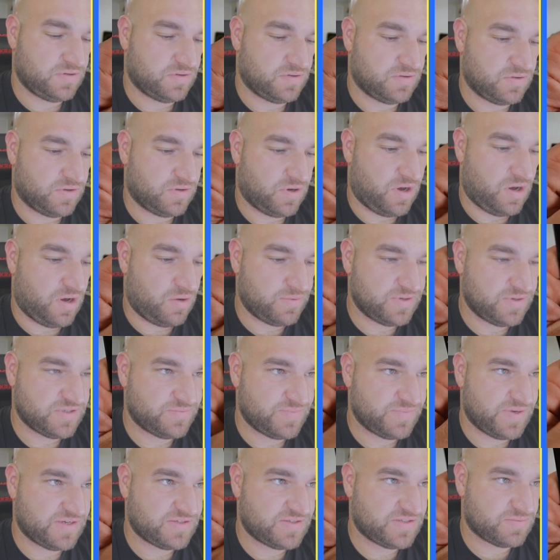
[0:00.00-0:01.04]
you know, they'll always
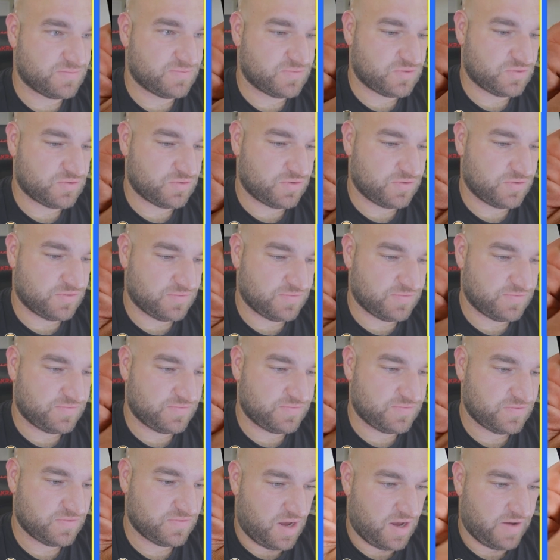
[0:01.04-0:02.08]
make some sort of
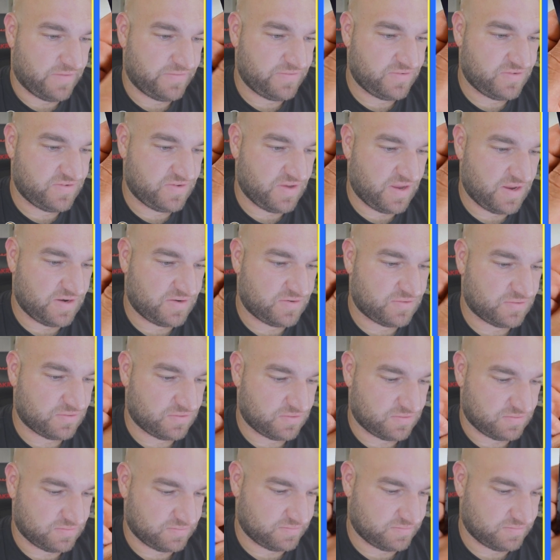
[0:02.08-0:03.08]
offset or